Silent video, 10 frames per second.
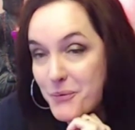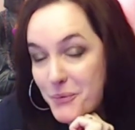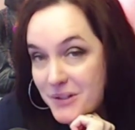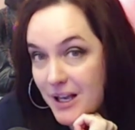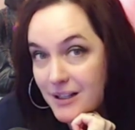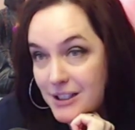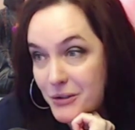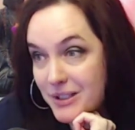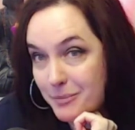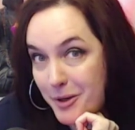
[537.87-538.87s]
Was that
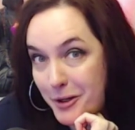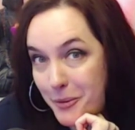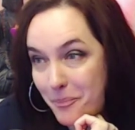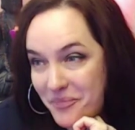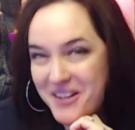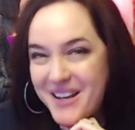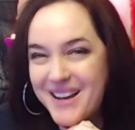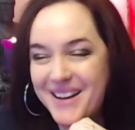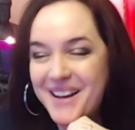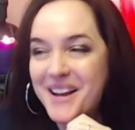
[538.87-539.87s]
clear as mud?
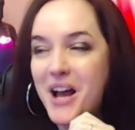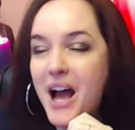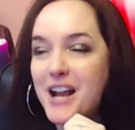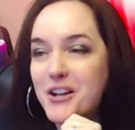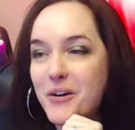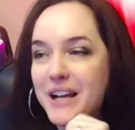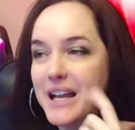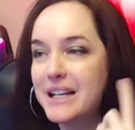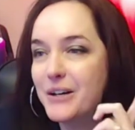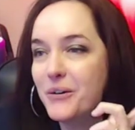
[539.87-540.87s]
I know I
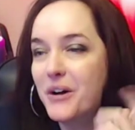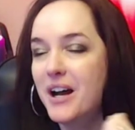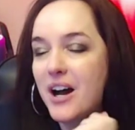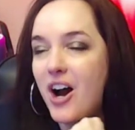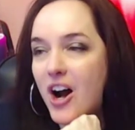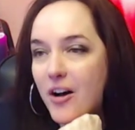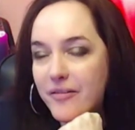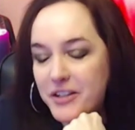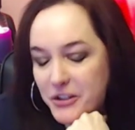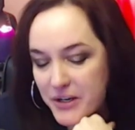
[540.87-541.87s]
kind of go
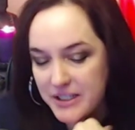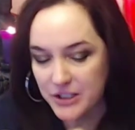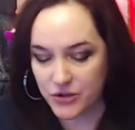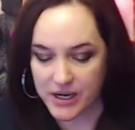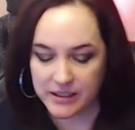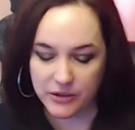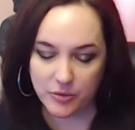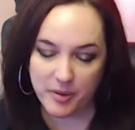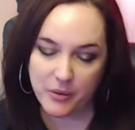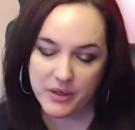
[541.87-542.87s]
off on a crazy train a
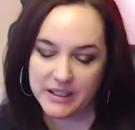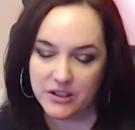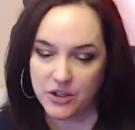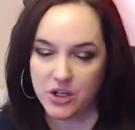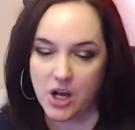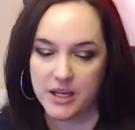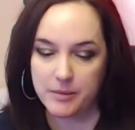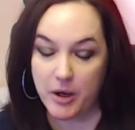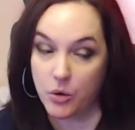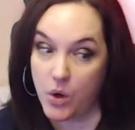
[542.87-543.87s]
little bit when I start
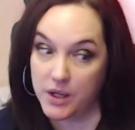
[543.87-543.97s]
talking about